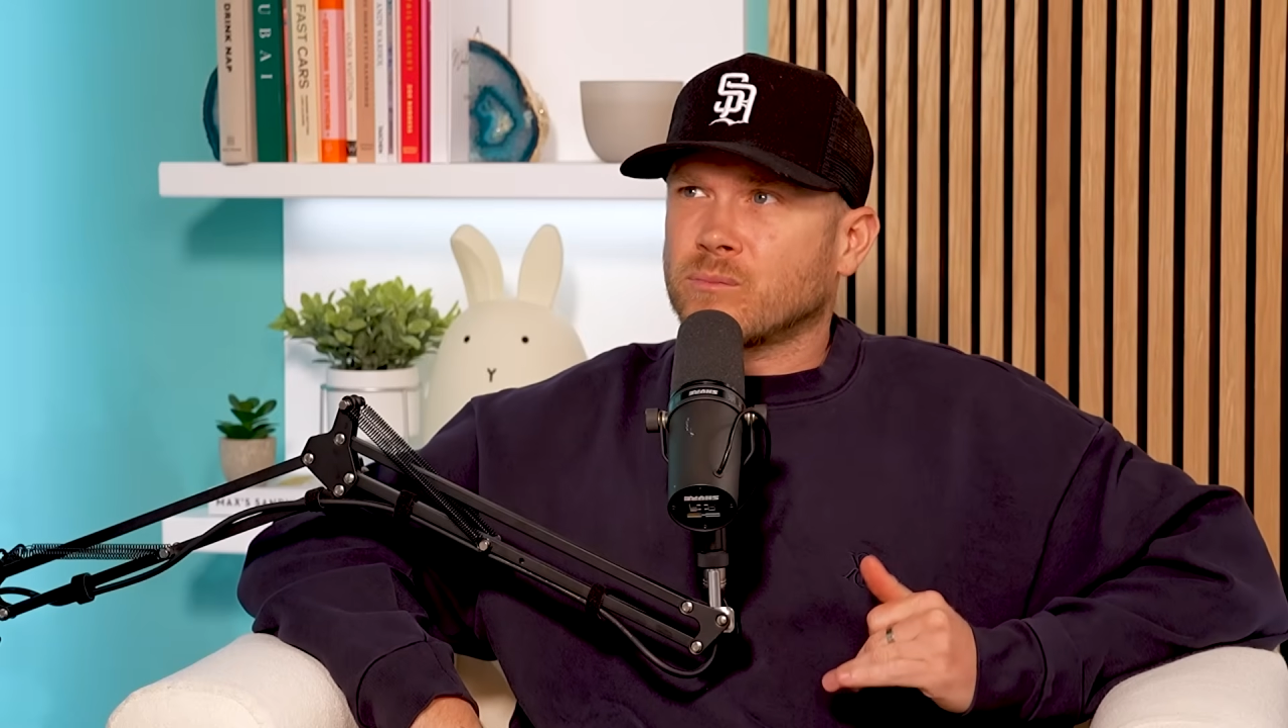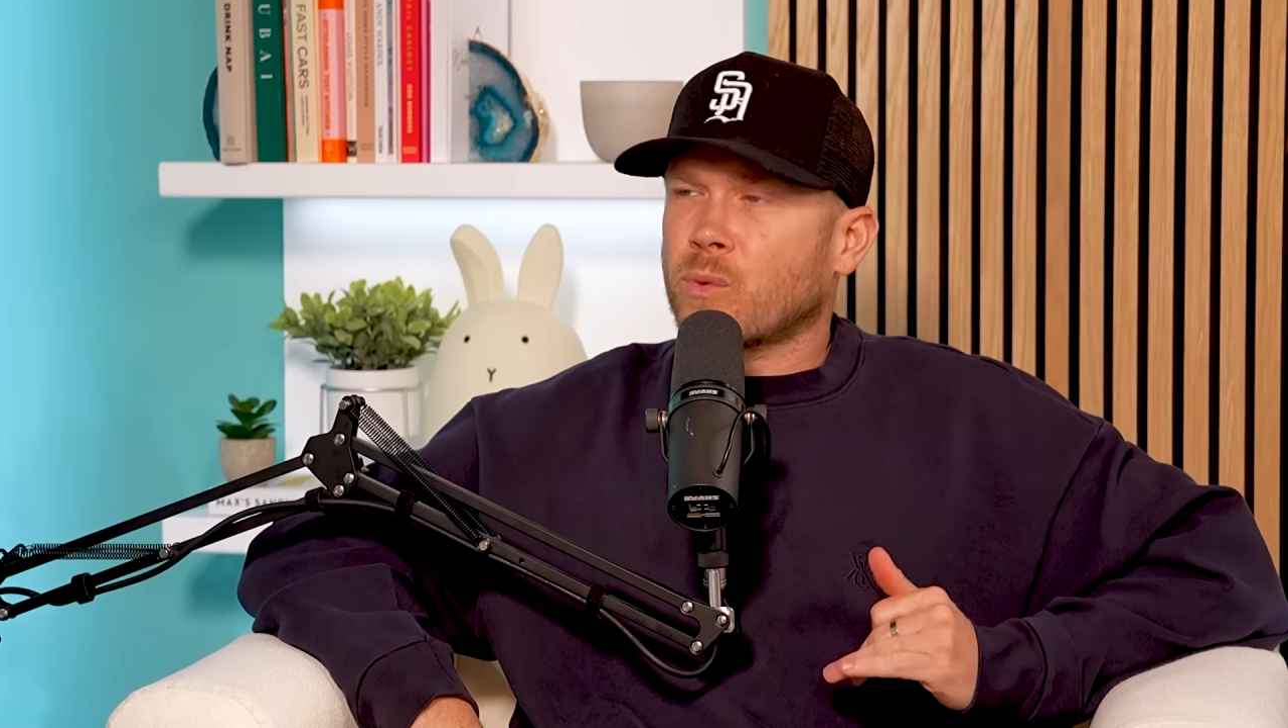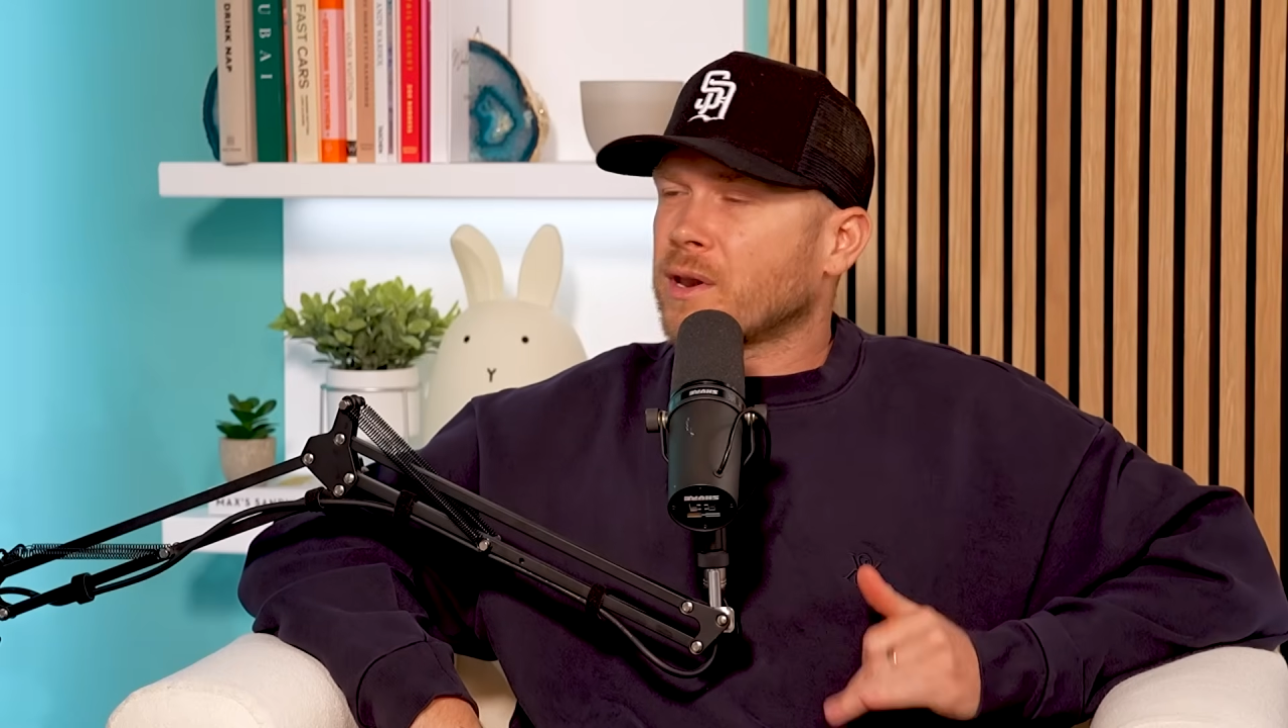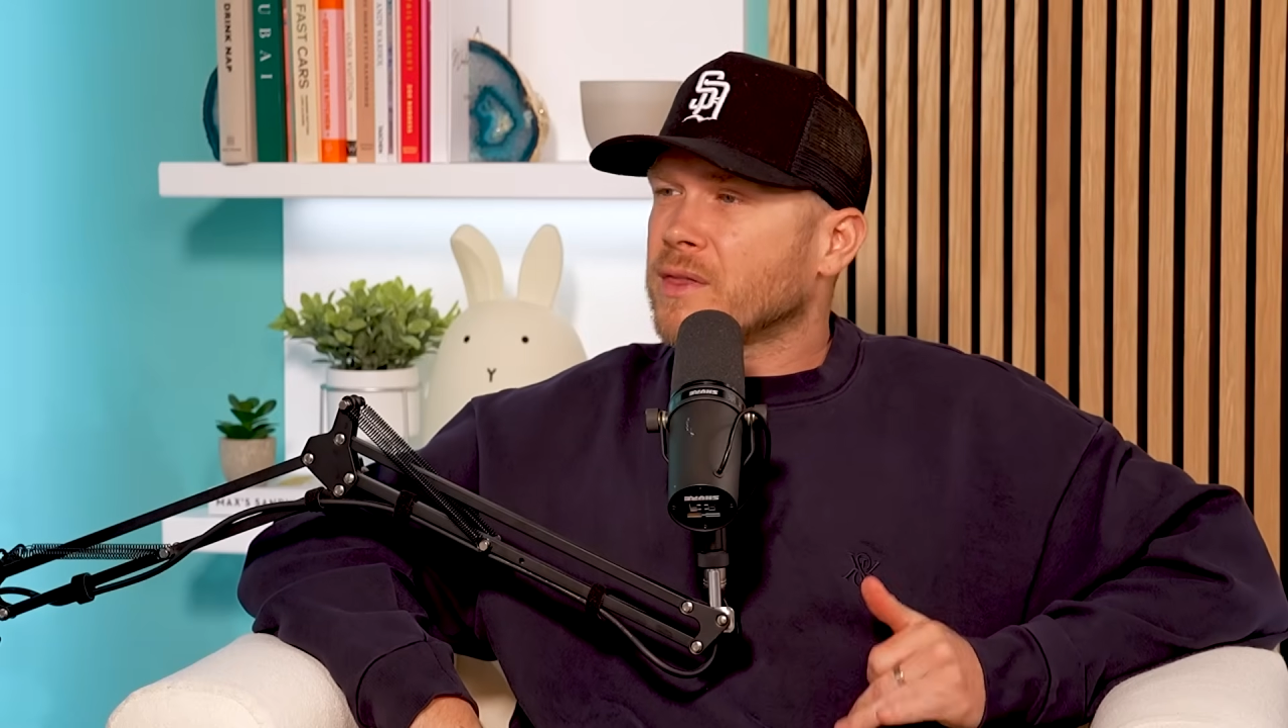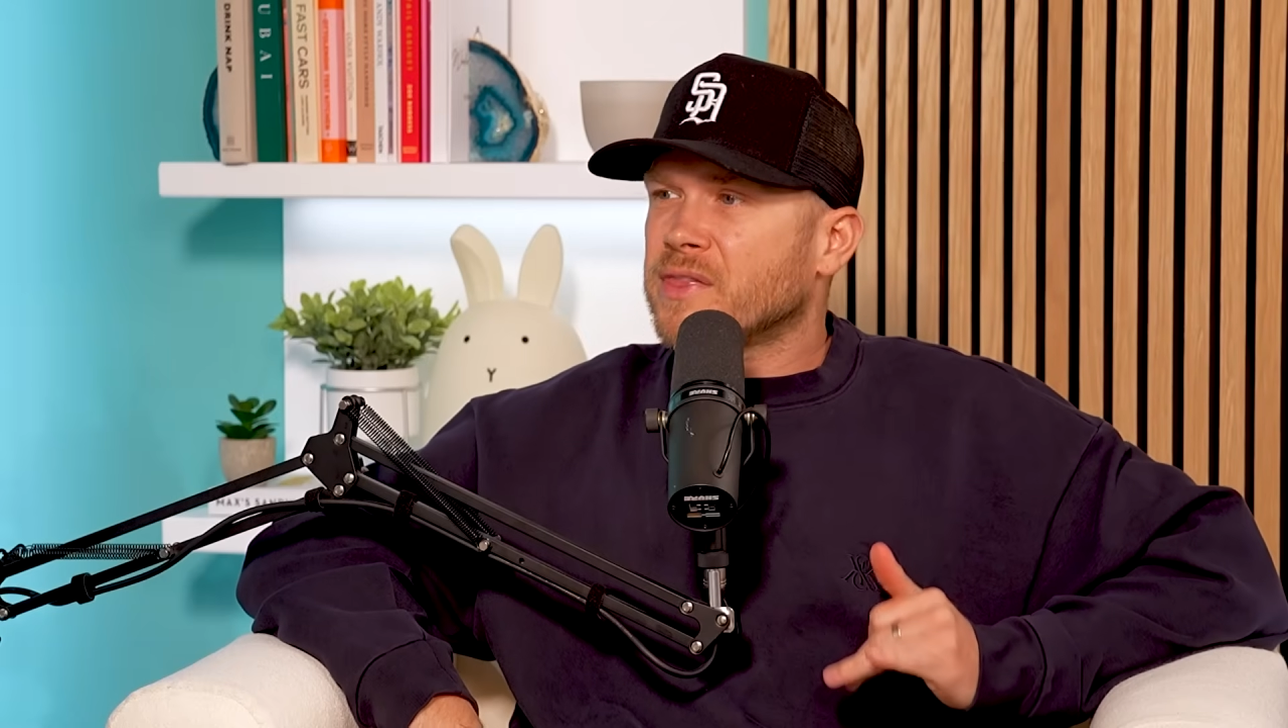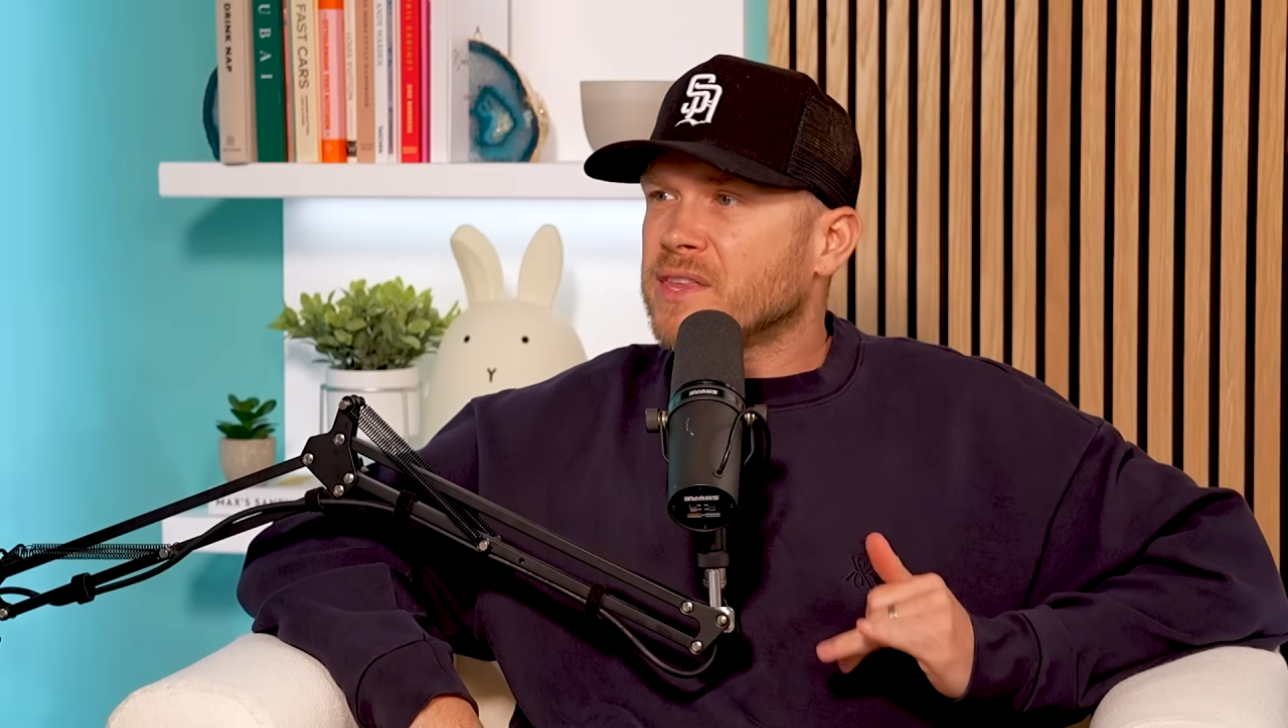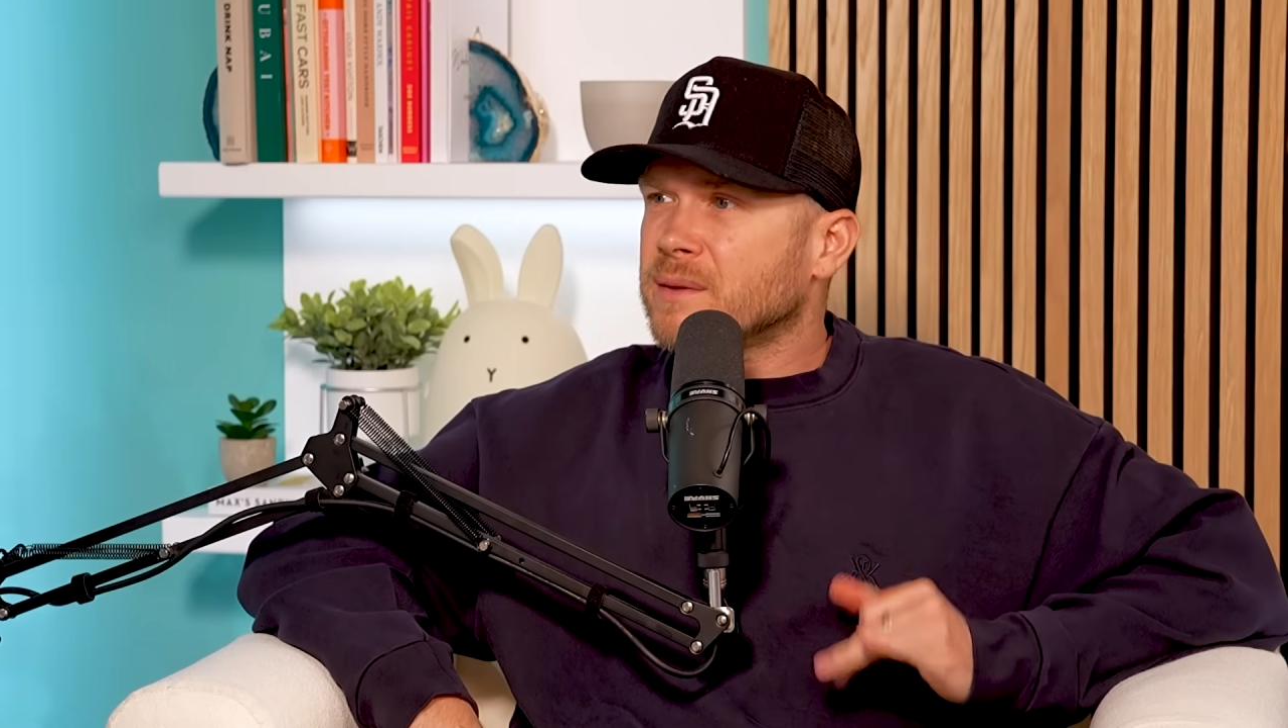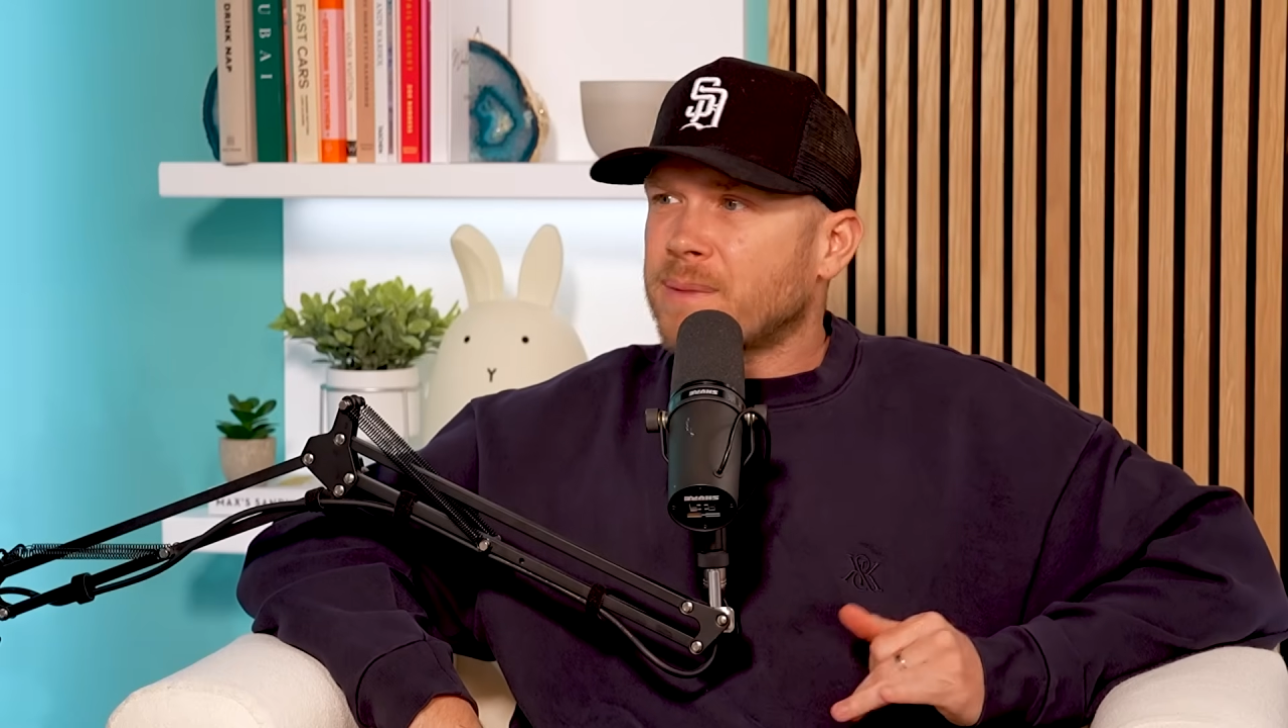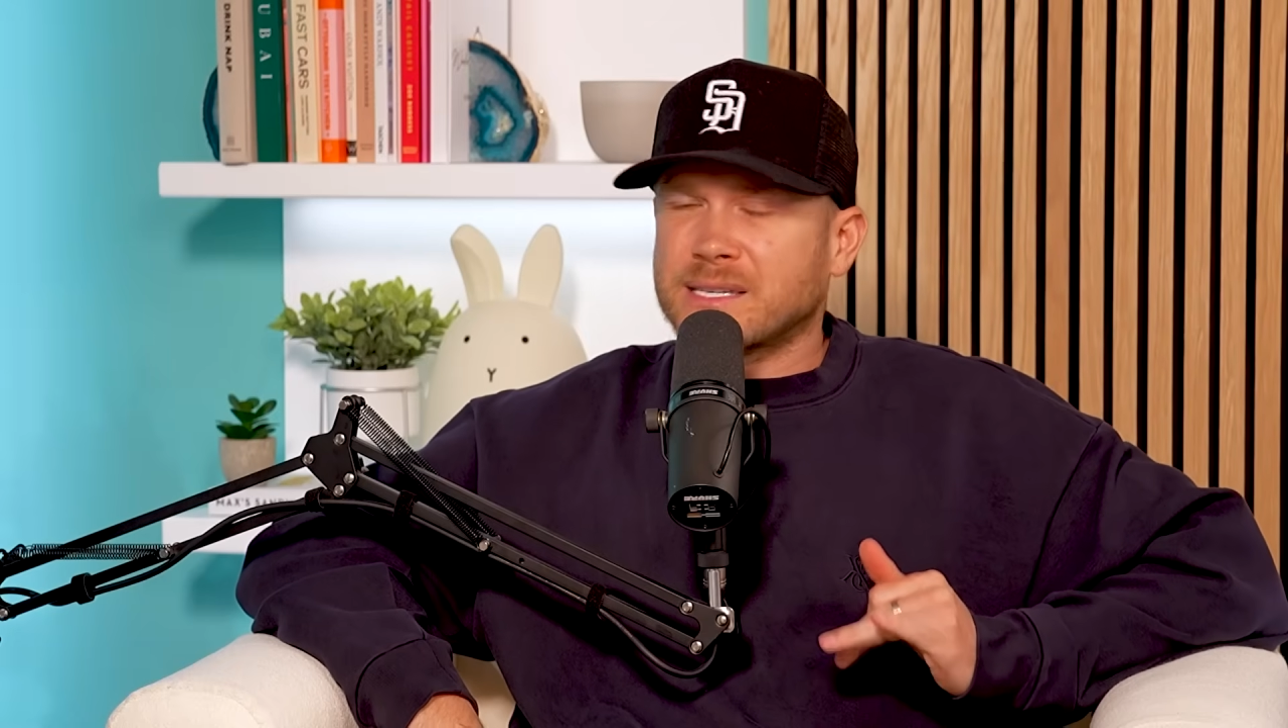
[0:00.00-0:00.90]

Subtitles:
one of the